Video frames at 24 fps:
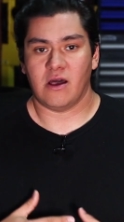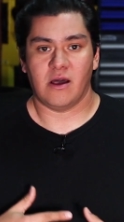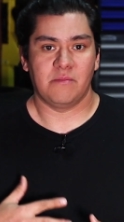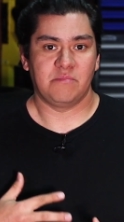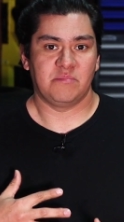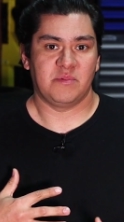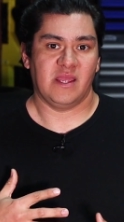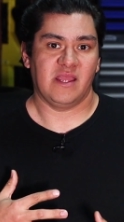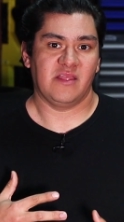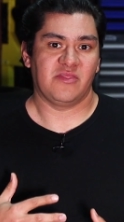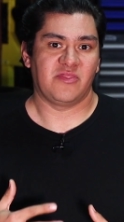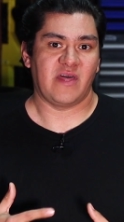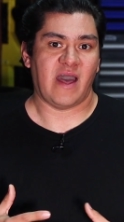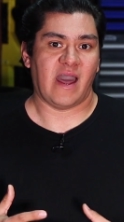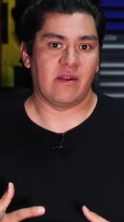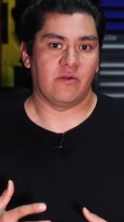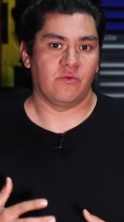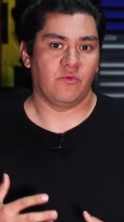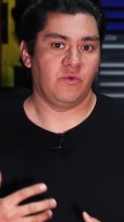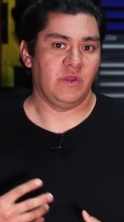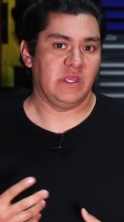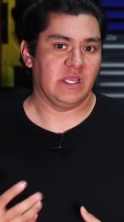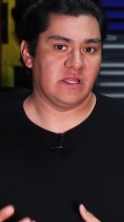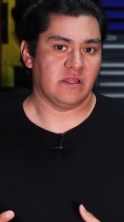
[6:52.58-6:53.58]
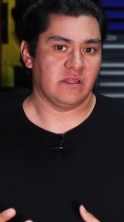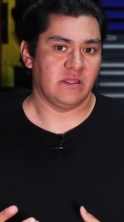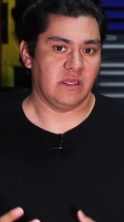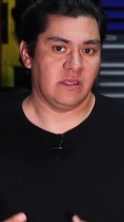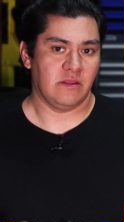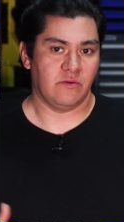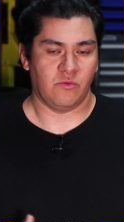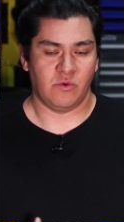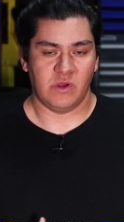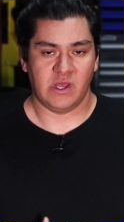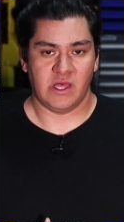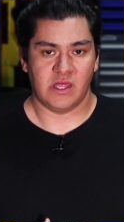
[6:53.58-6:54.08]
to update that
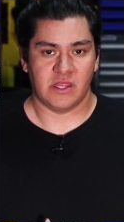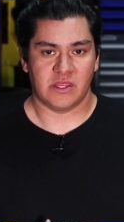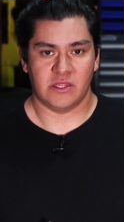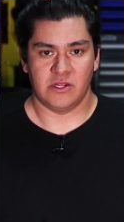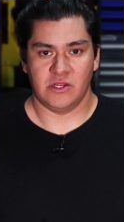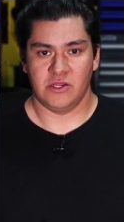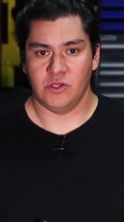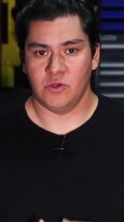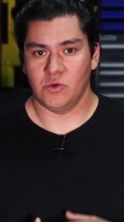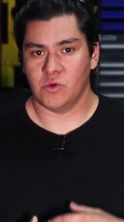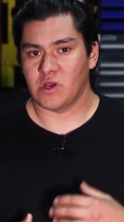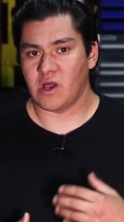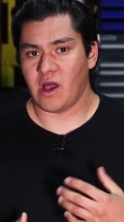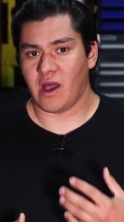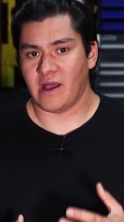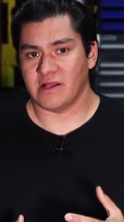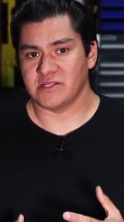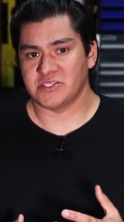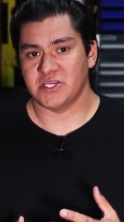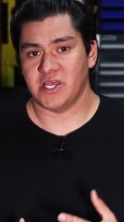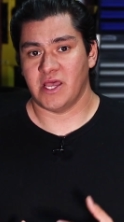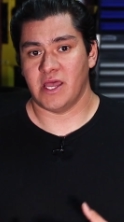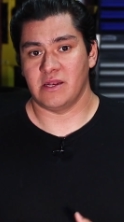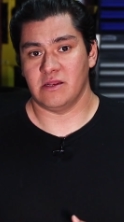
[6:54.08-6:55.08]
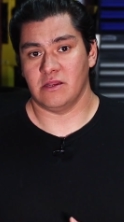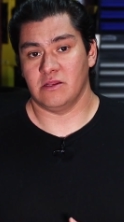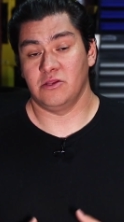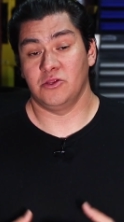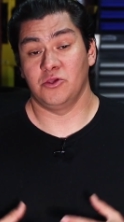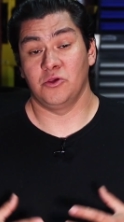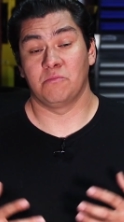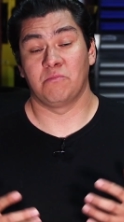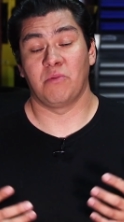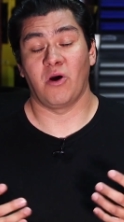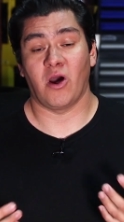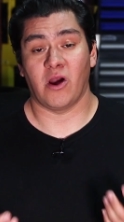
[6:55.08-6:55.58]
weekly with new content,
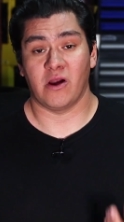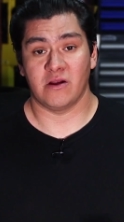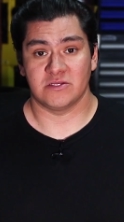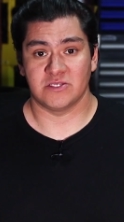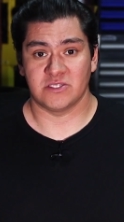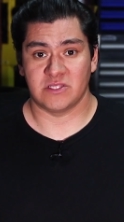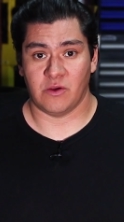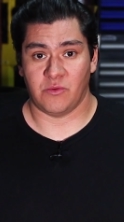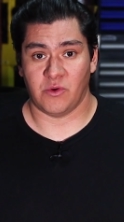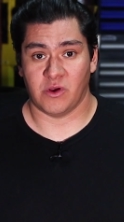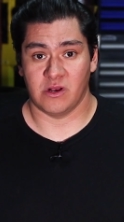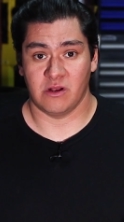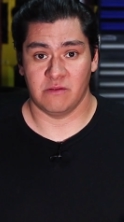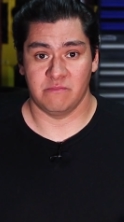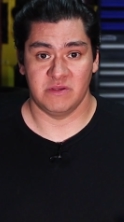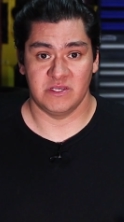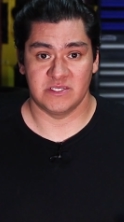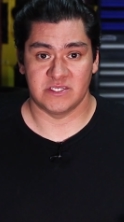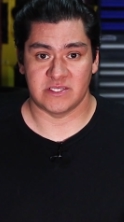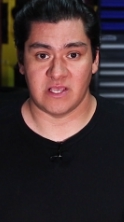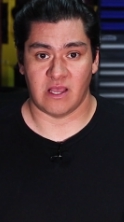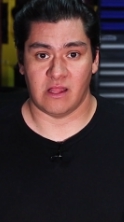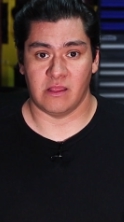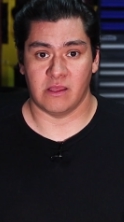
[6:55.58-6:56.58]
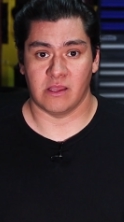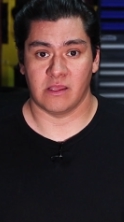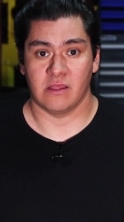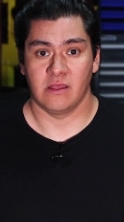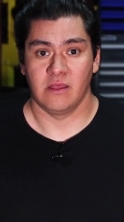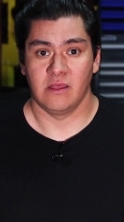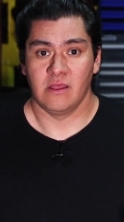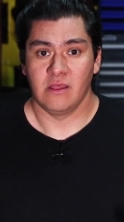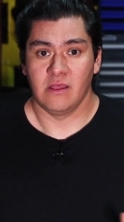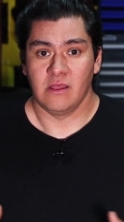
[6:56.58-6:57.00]
new parts that we're going to be selling.